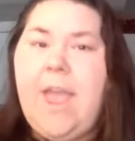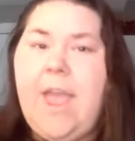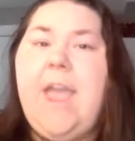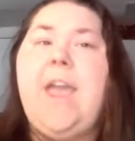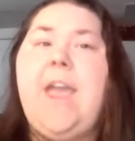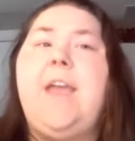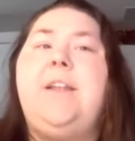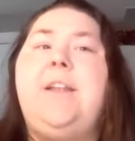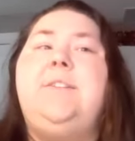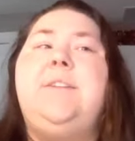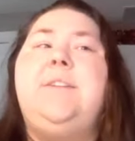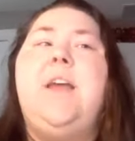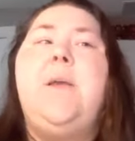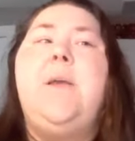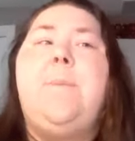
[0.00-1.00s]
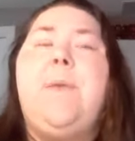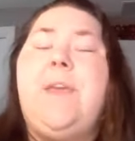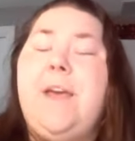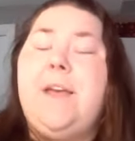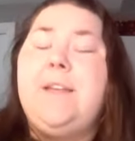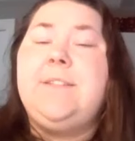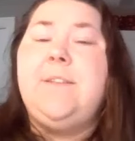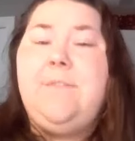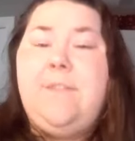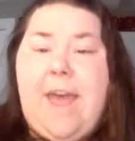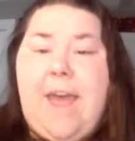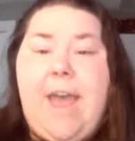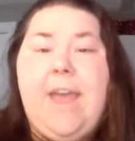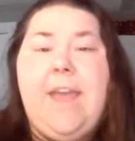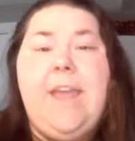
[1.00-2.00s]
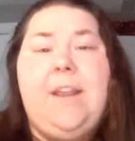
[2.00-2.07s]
And because of that,